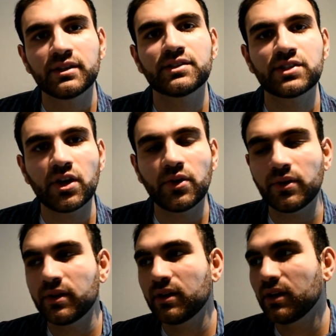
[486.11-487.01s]
So
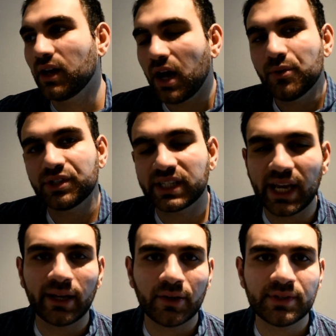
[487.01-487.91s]
I used
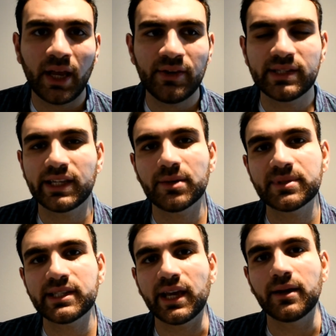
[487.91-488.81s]
to get
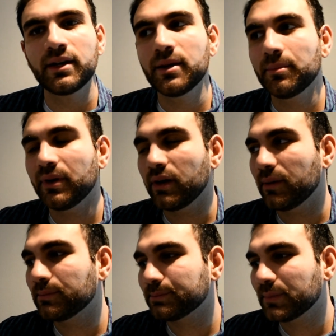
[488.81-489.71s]
upset. But
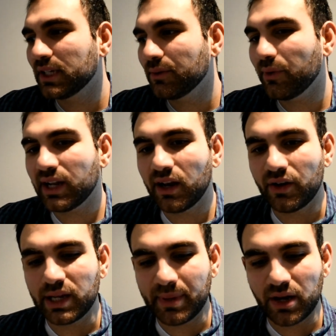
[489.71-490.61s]
when I
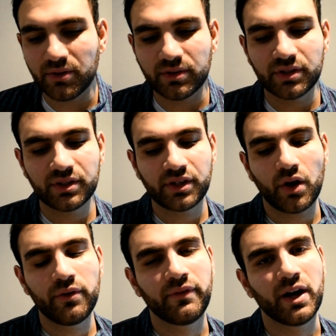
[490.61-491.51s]
learned about
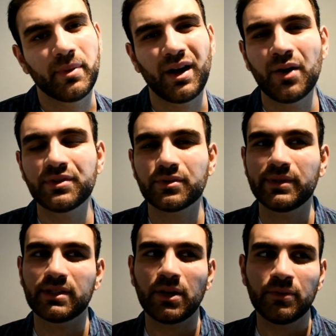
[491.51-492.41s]
Go-Fiber, I was
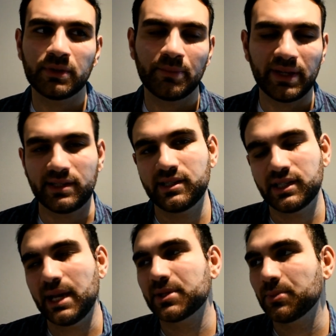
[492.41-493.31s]
always a bit
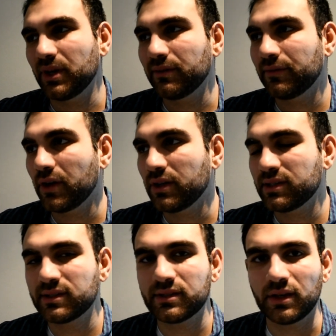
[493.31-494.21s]
skeptical at
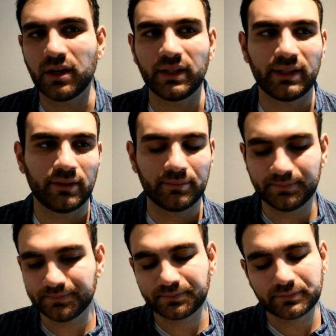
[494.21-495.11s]
first.
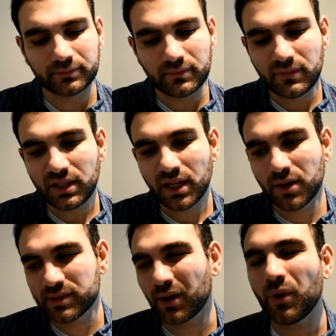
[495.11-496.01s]
I
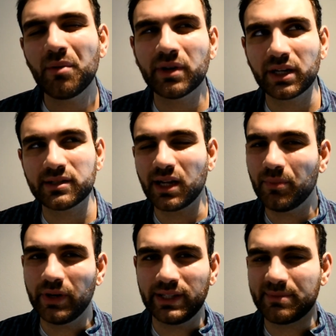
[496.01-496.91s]
was like, why am I going to start
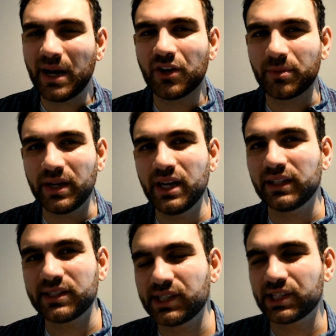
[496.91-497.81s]
putting this powder in my hair?
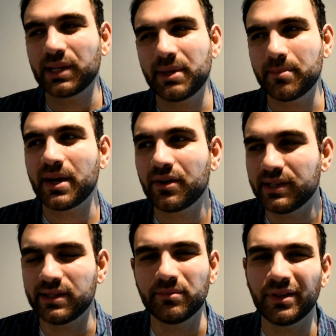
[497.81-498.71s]
That's just going to be
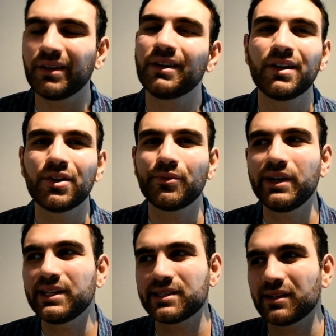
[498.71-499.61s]
embarrassing. But
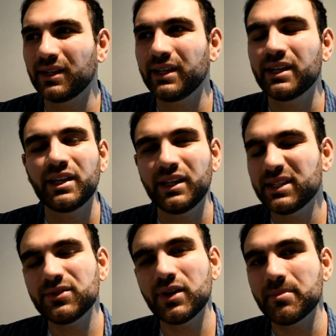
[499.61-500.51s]
realistically,
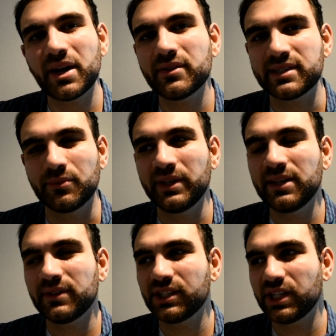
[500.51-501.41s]
it's not embarrassing. We
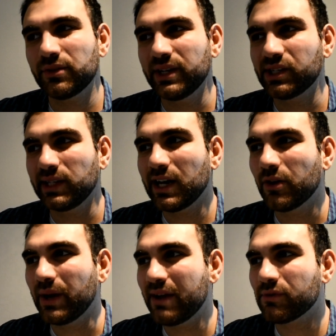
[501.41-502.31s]
live in a generation now
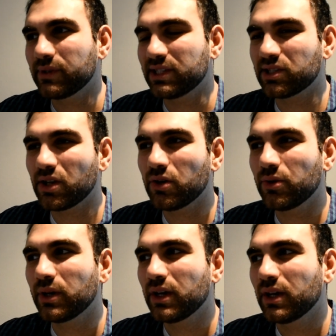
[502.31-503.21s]
where everyone is
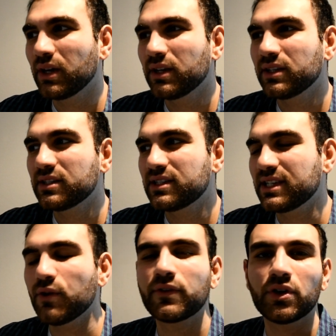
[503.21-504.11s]
so
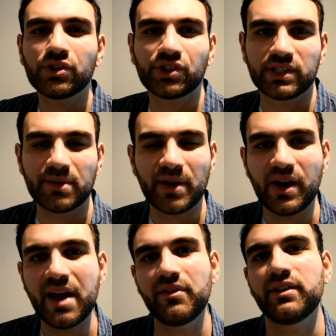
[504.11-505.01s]
self-conscious
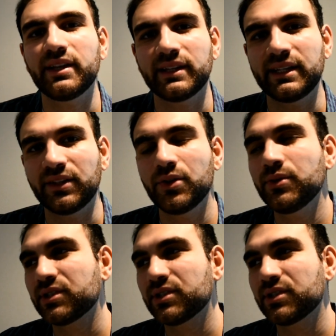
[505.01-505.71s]
about everything they do.